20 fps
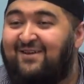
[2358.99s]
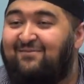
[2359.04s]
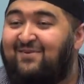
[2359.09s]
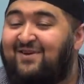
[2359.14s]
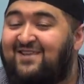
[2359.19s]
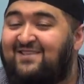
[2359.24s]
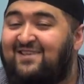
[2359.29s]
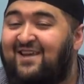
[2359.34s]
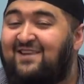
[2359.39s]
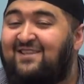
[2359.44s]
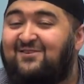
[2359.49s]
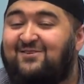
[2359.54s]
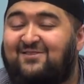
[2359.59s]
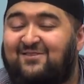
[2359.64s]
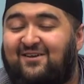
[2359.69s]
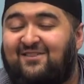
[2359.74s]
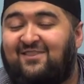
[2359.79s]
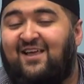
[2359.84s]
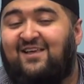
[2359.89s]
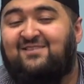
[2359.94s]
But he said, there's
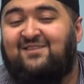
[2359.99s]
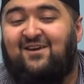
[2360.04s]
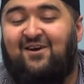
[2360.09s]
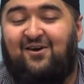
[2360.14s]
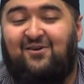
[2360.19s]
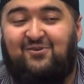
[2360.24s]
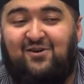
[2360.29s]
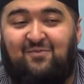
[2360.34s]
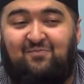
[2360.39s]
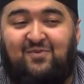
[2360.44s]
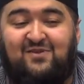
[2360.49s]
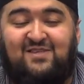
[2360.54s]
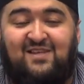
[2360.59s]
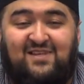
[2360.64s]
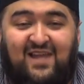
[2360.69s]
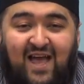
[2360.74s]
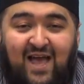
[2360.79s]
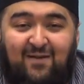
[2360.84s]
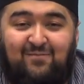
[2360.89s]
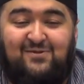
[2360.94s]
nothing that's
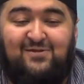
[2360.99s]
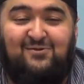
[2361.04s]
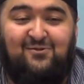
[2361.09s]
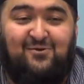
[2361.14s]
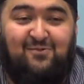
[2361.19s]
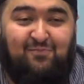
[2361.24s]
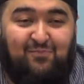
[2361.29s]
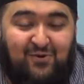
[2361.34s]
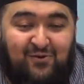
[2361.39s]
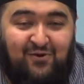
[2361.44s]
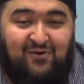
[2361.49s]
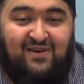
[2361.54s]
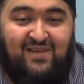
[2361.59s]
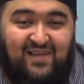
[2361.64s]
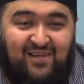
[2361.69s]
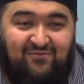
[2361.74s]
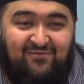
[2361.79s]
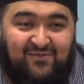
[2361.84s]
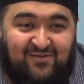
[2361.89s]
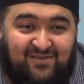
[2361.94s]
100% absolute pure
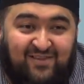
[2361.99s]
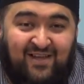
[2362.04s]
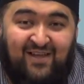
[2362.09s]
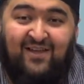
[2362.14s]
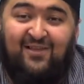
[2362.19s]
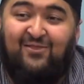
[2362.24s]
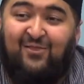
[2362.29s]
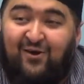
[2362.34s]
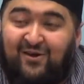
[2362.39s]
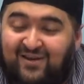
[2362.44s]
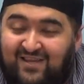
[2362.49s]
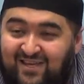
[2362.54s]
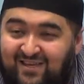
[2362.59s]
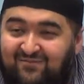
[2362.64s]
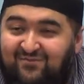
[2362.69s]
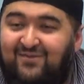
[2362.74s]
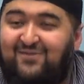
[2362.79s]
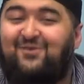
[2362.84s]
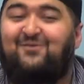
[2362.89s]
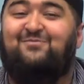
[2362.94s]
evil, not
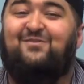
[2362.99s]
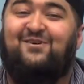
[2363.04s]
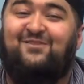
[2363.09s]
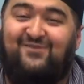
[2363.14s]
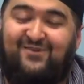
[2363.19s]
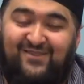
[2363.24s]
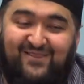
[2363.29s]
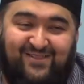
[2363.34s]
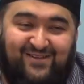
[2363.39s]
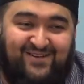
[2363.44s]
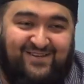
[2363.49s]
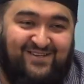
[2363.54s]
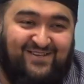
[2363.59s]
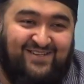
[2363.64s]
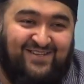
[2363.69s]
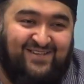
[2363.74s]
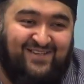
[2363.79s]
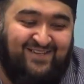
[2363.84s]
even your mother-in-law.